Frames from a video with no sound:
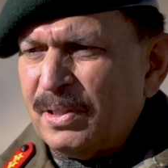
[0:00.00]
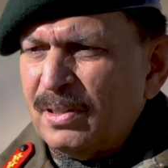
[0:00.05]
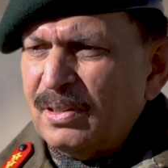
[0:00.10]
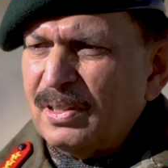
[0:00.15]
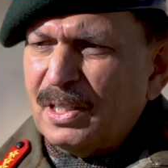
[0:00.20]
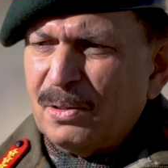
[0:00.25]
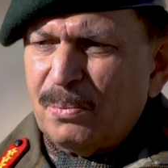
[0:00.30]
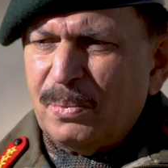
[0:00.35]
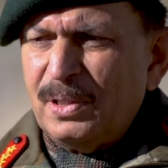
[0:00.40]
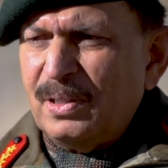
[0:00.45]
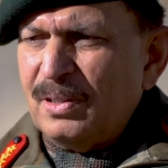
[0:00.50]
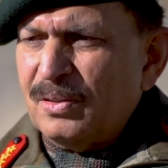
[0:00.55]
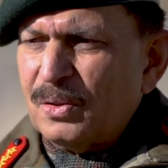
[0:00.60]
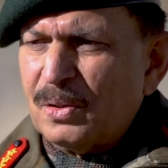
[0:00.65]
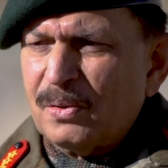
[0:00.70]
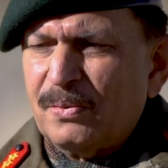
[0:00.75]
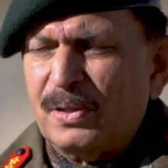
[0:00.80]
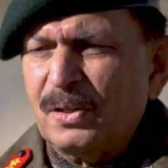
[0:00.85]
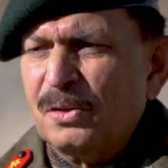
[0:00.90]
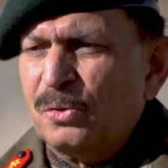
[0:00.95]
message has been
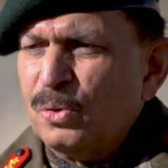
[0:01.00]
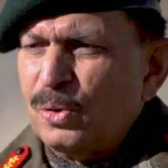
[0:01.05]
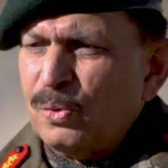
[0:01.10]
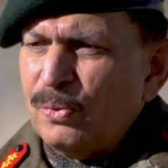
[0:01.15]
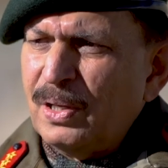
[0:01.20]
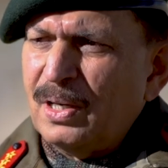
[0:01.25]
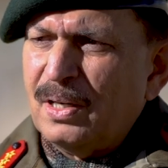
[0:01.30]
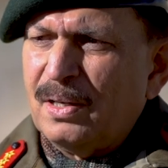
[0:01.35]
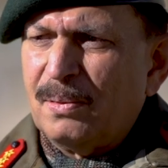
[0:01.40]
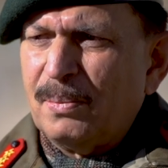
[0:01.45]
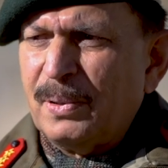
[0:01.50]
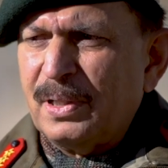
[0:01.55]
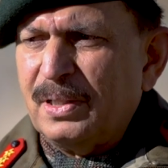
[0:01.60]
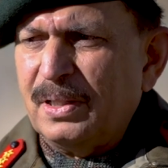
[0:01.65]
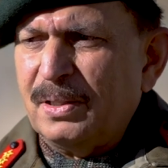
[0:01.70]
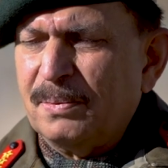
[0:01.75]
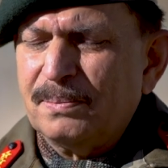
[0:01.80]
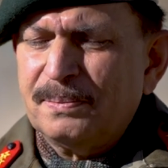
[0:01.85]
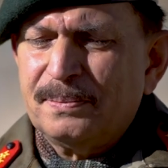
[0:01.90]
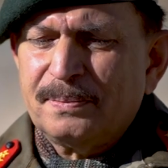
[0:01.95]
sort of understood well by
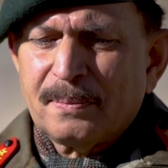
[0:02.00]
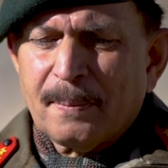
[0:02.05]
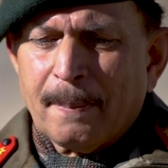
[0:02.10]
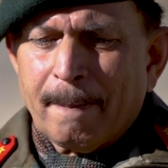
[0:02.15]
them.